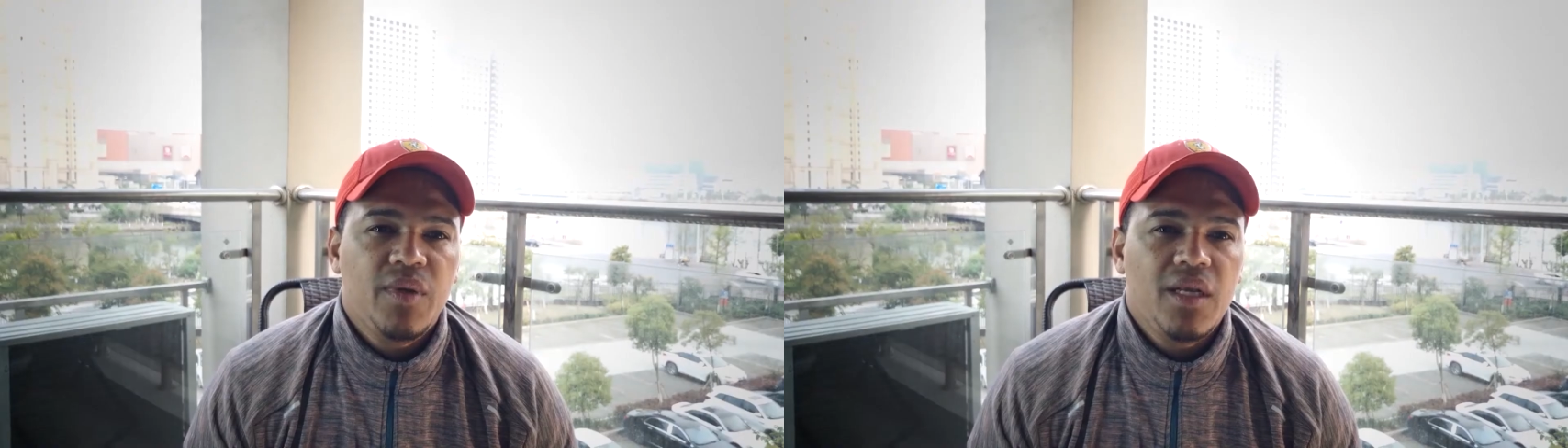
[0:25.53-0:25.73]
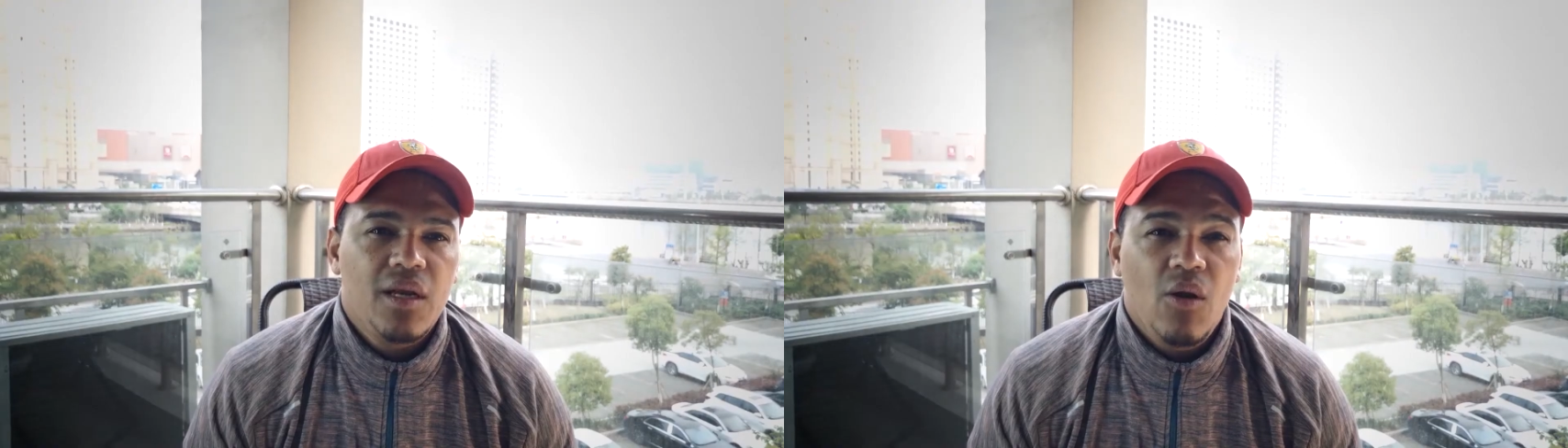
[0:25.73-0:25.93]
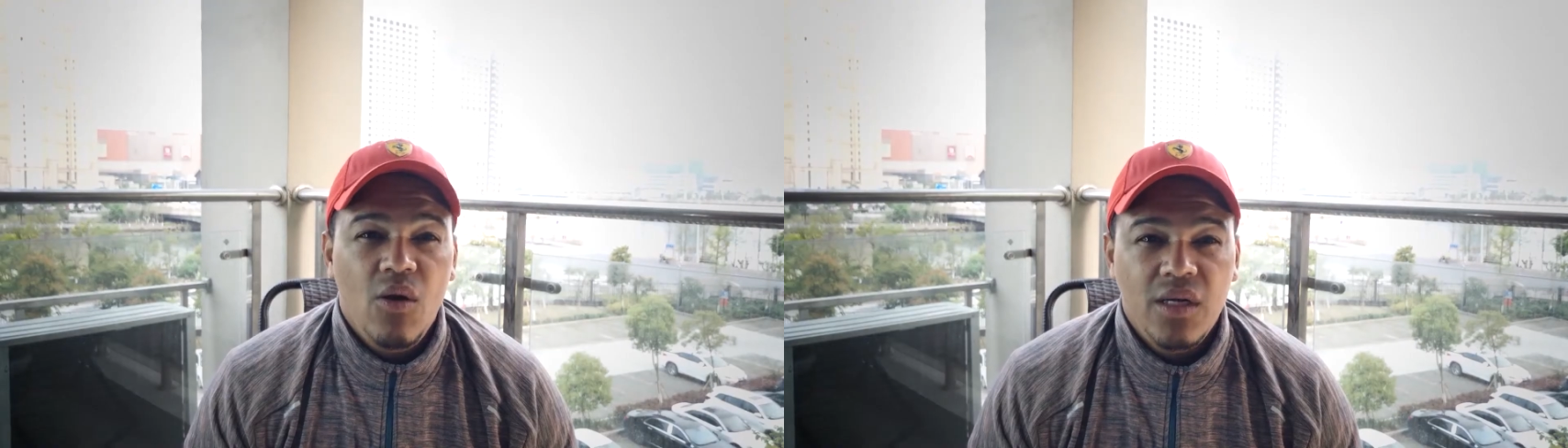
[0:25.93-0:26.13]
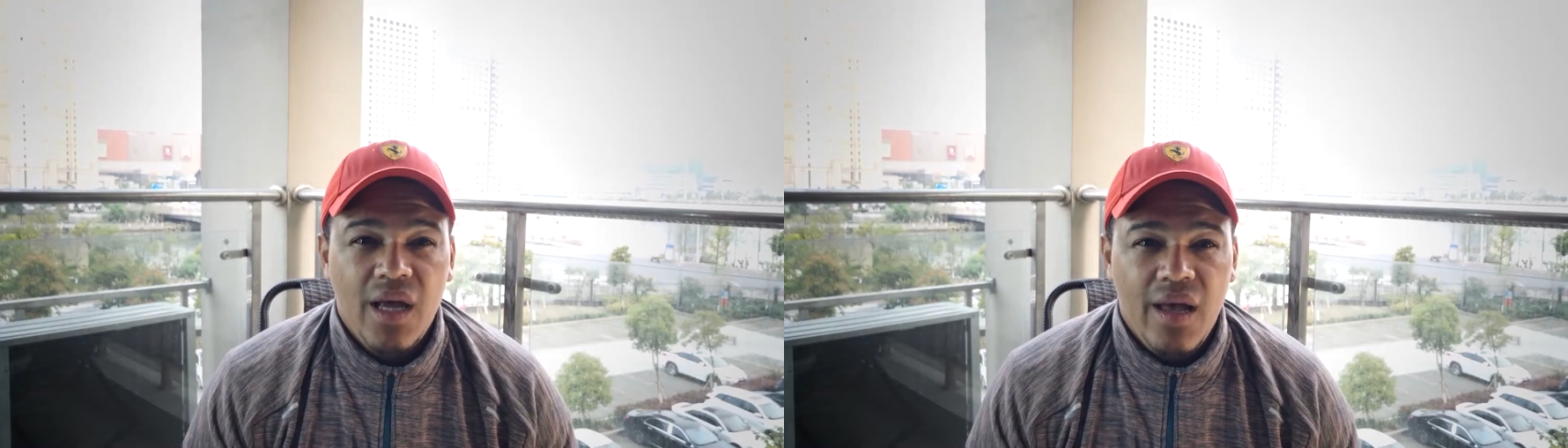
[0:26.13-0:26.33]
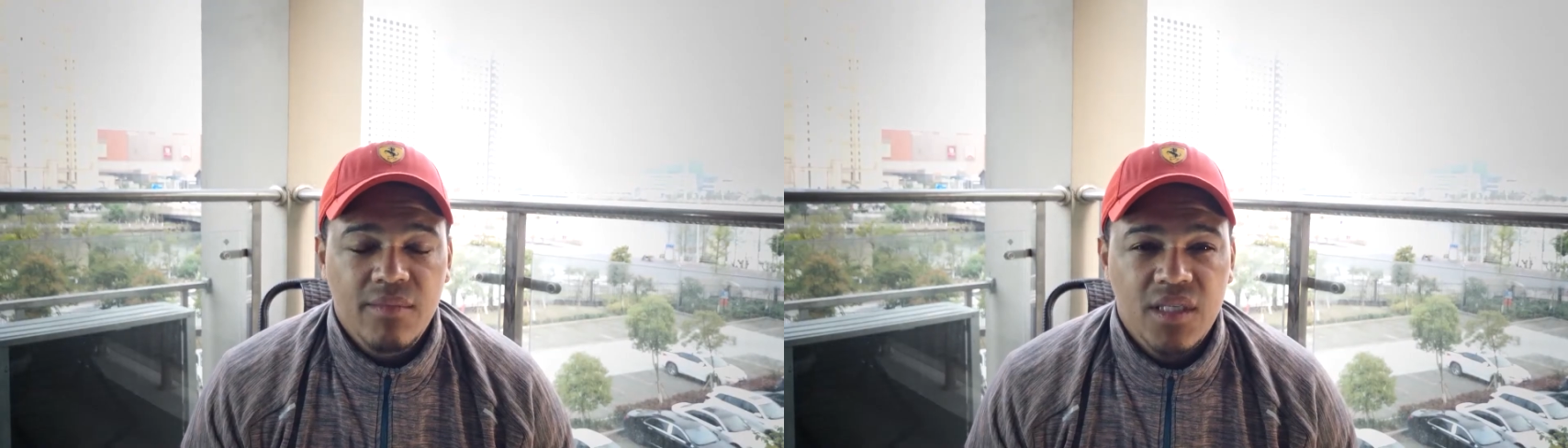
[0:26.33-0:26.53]
been a long
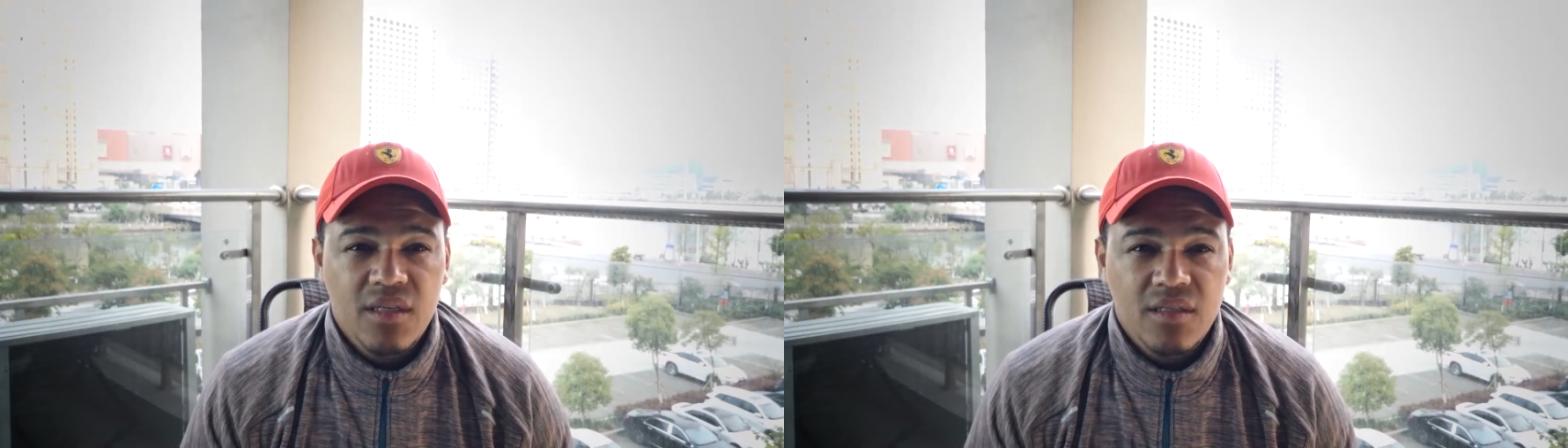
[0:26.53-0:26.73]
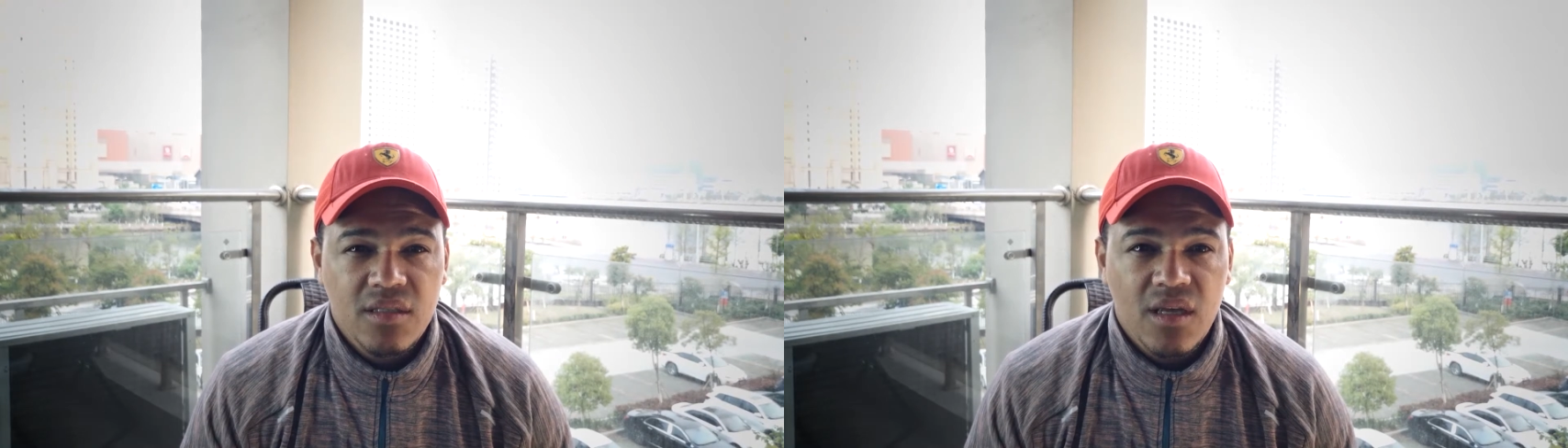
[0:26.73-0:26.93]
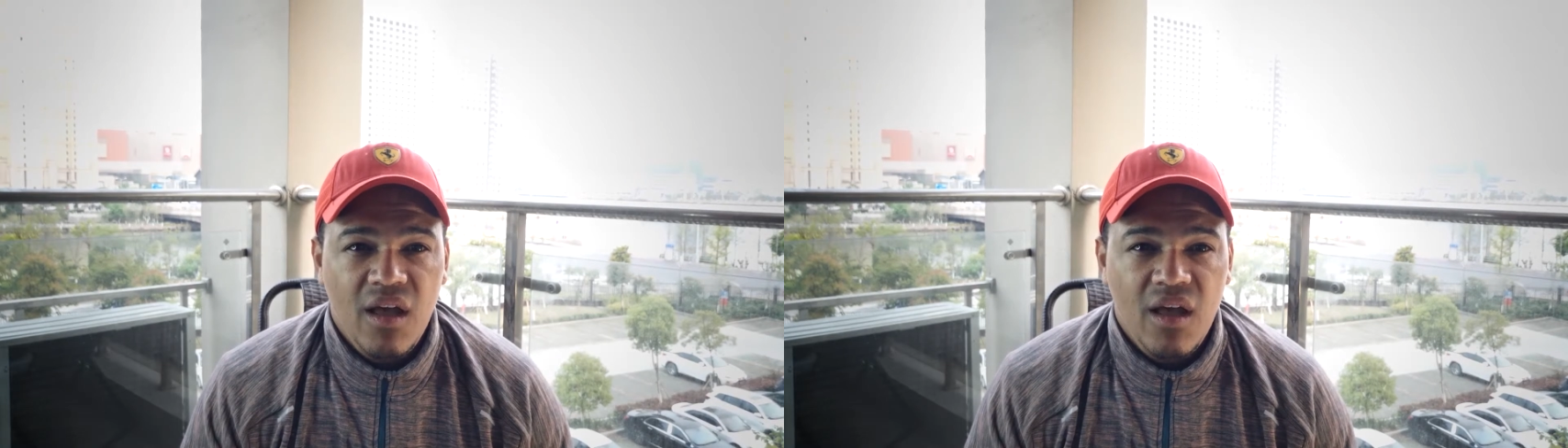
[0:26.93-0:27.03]
time since